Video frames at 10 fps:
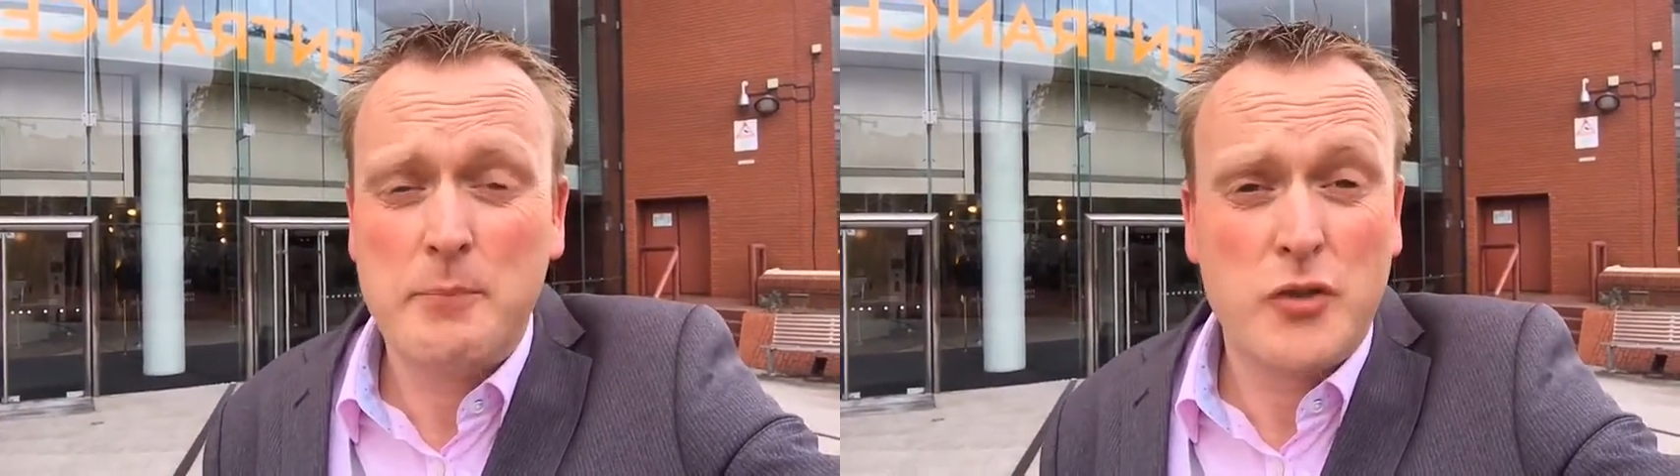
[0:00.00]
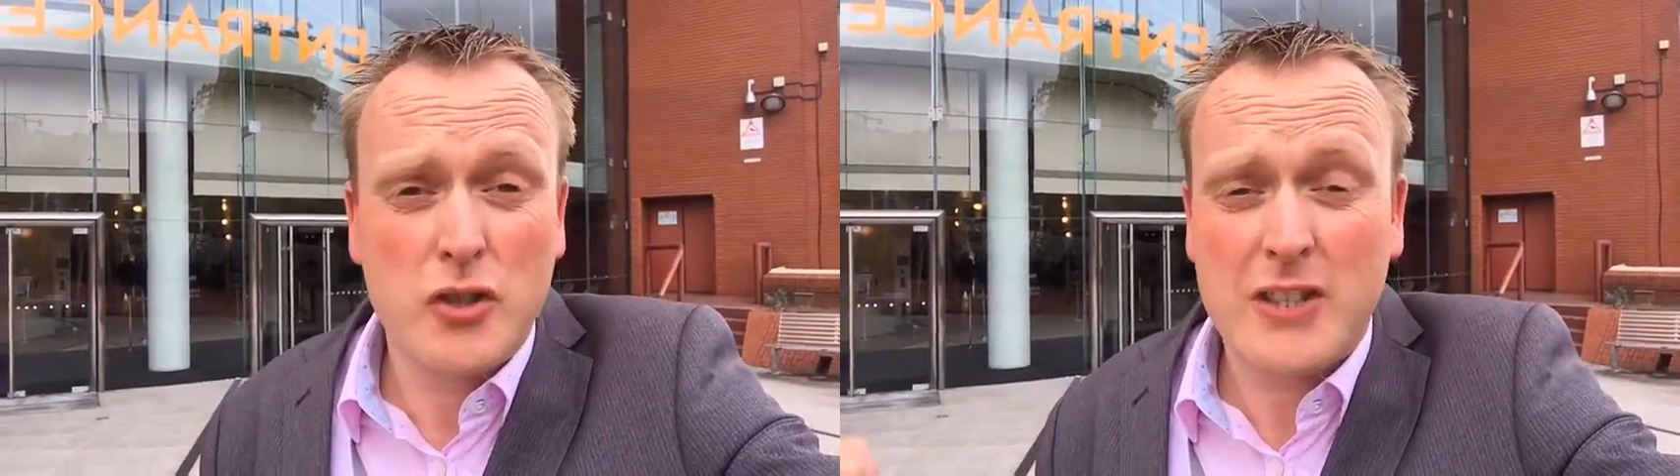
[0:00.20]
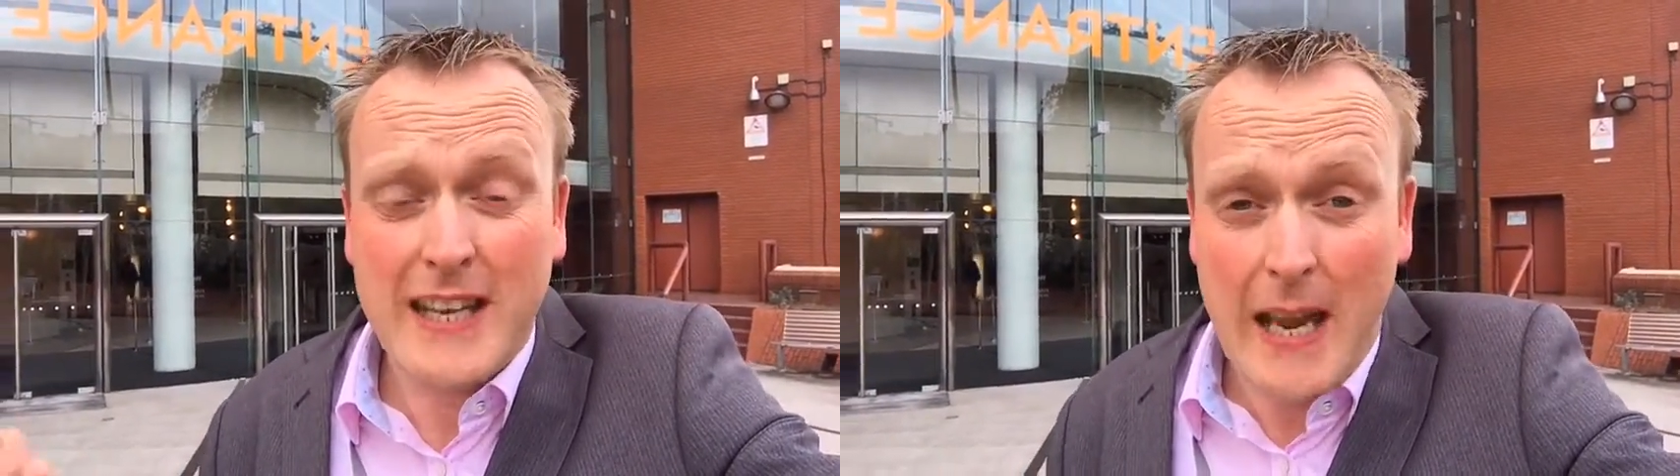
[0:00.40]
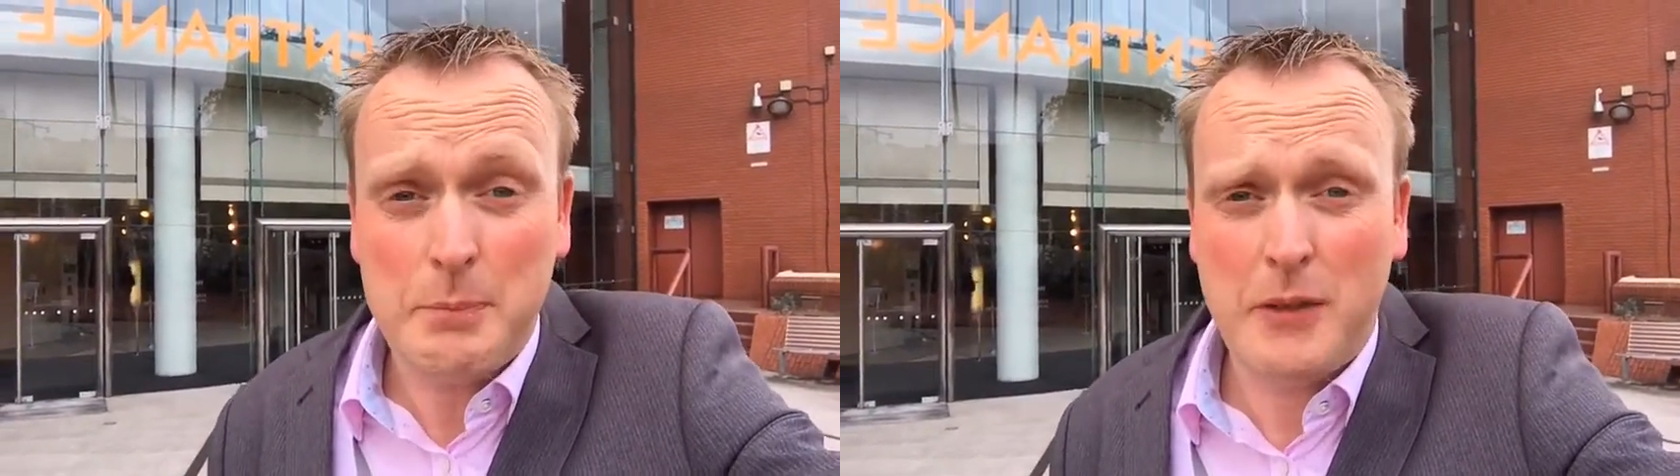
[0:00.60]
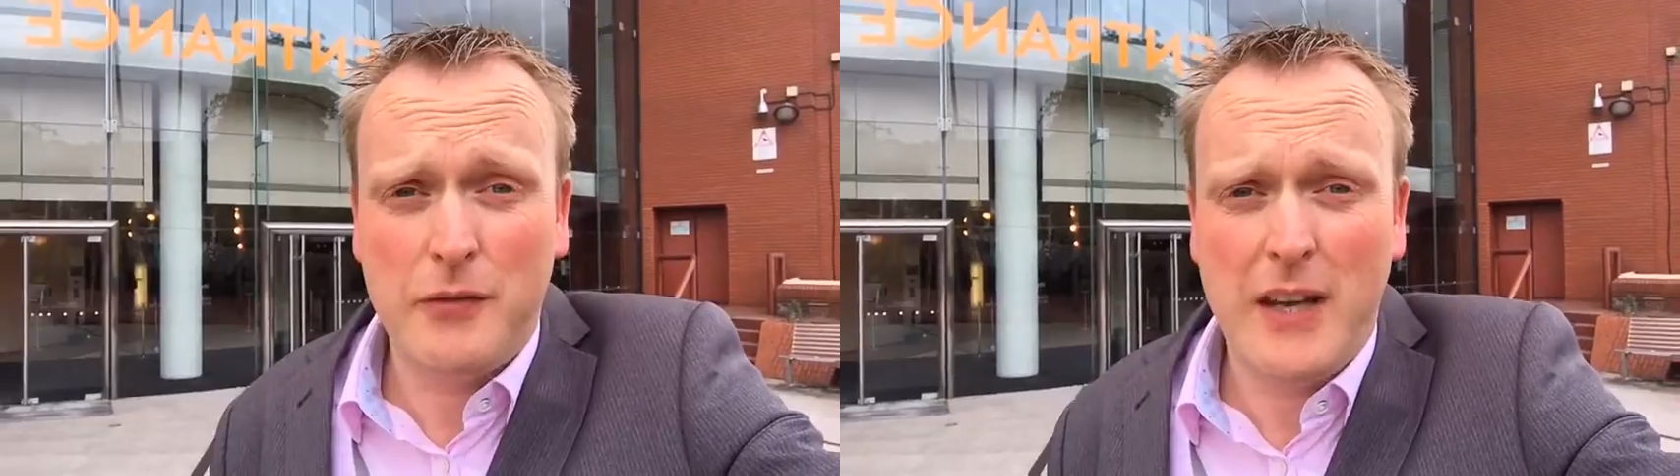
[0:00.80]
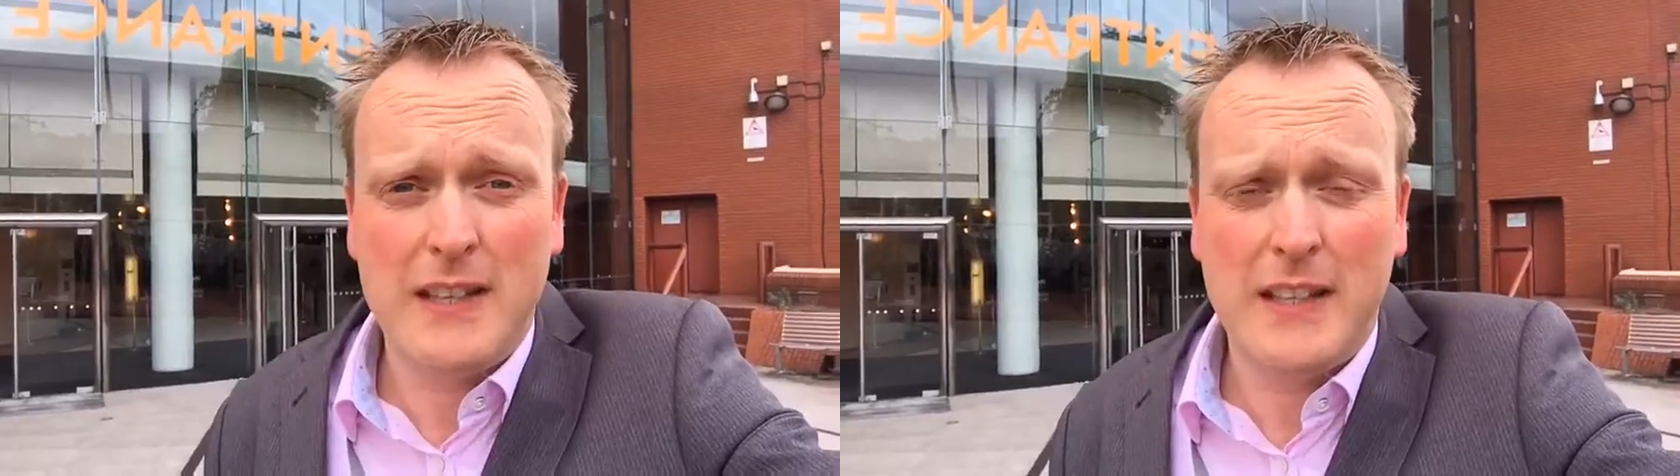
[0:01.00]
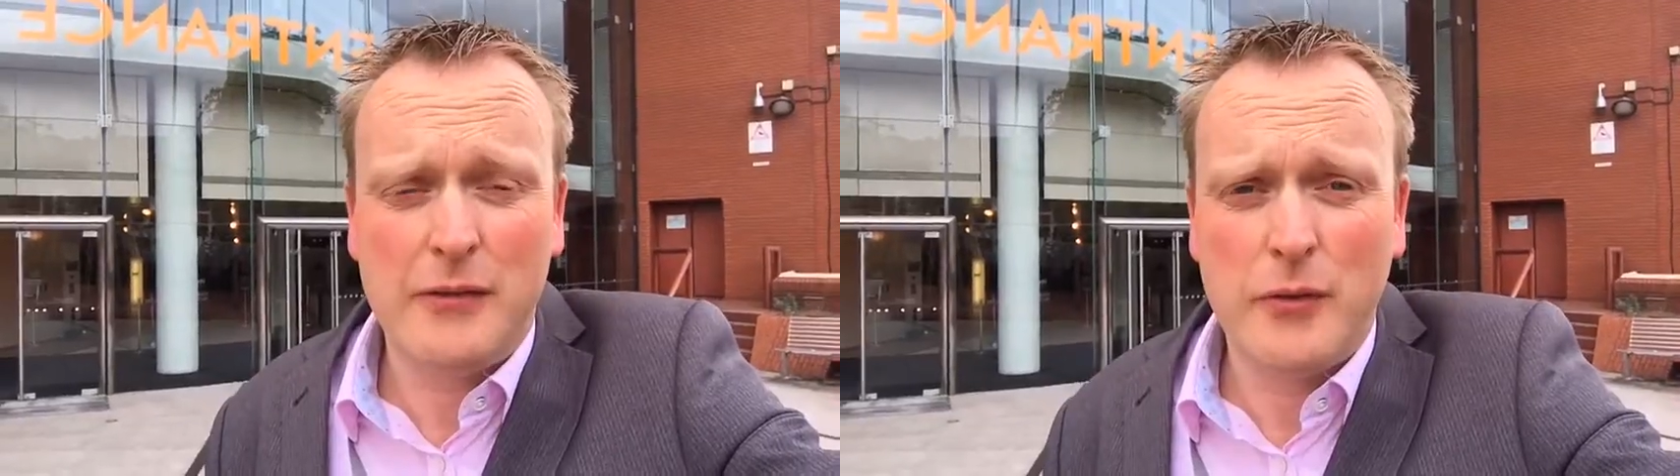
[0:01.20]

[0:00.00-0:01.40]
just captivating